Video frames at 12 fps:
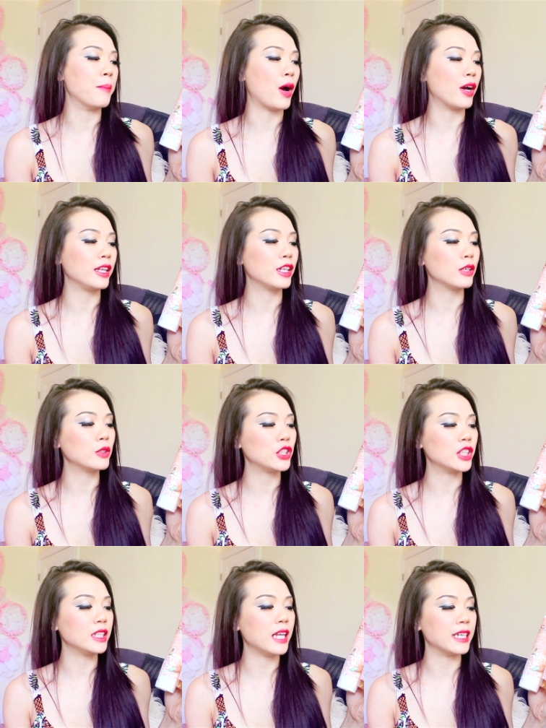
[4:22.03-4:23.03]
body
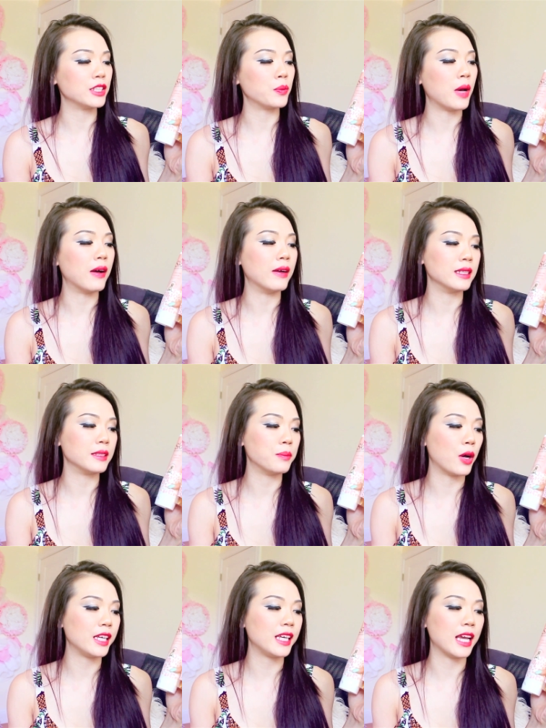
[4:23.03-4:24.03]
lotion as well as
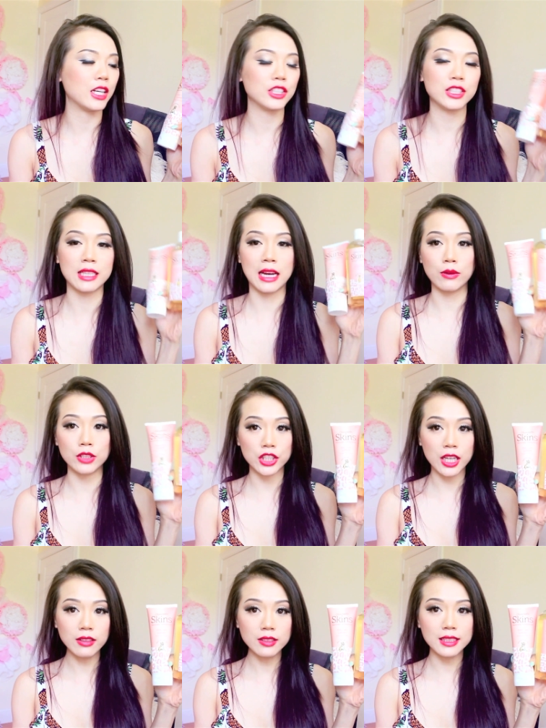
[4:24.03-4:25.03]
body care shower
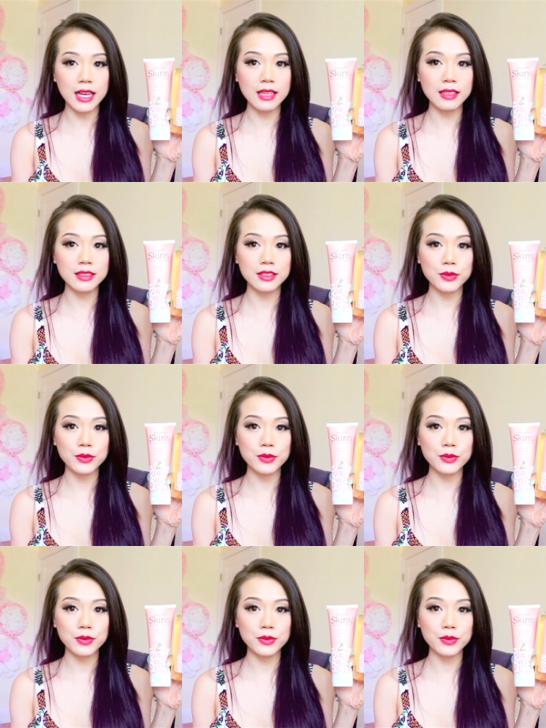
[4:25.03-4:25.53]
gel set.